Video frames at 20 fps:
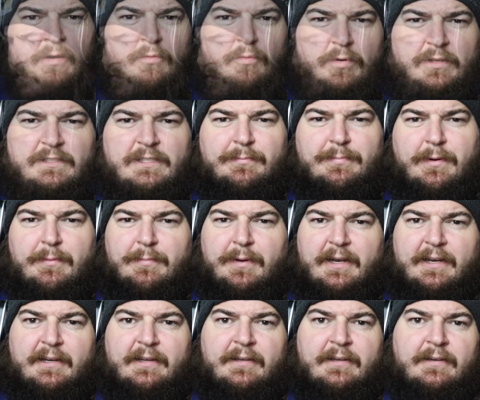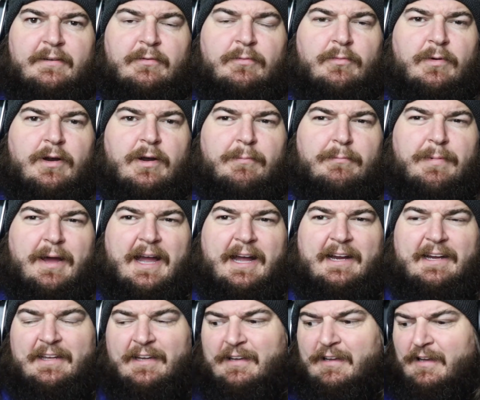What's up, everybody? Welcome
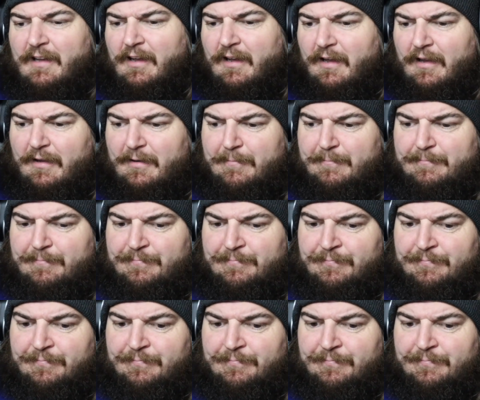back. Guys,